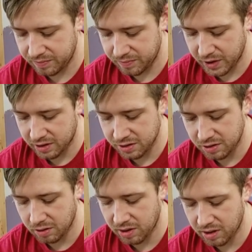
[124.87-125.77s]
because you
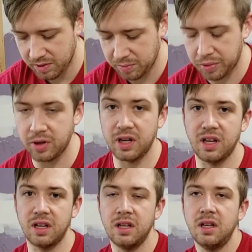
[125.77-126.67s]
don't want to be
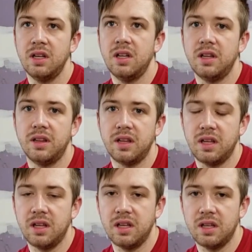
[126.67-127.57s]
putting
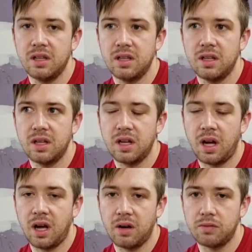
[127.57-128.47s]
the
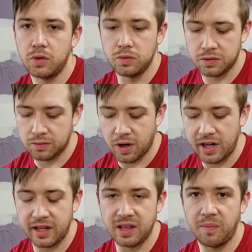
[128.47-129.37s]
roots right
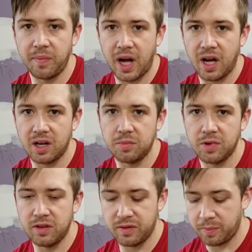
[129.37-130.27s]
at the bottom
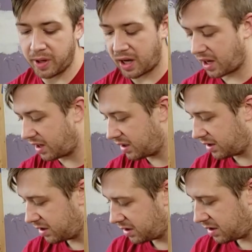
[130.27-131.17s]
of the pot.
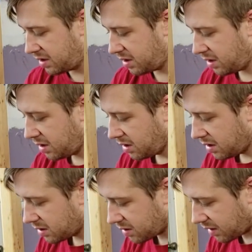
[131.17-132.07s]

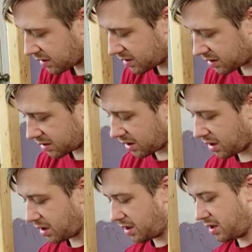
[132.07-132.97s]
So I'll
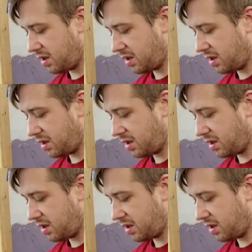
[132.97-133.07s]
start